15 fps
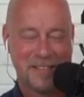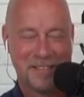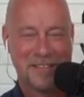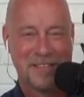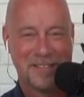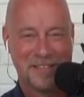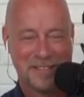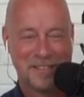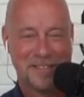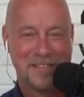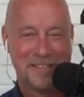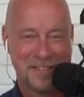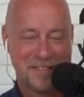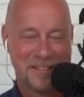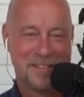
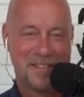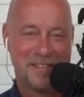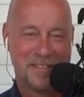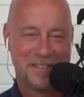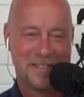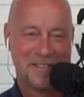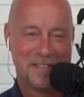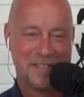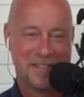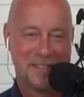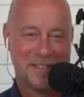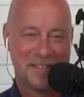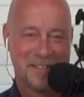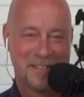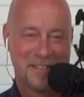
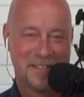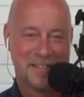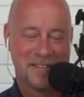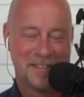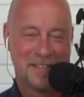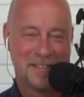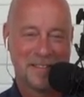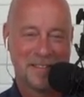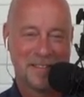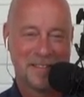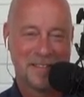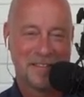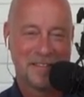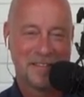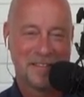
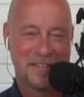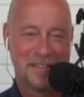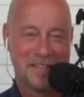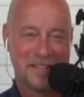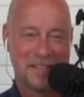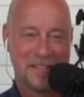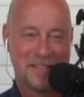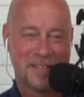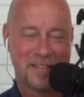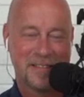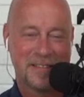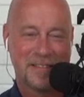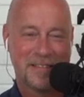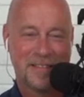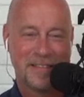
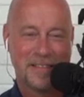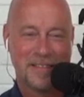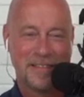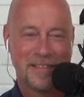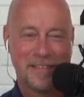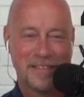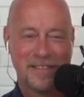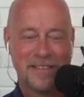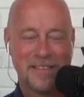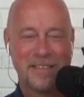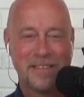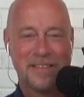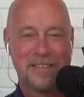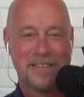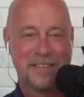
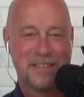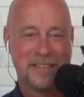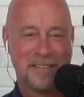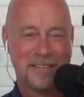This person isn't speaking.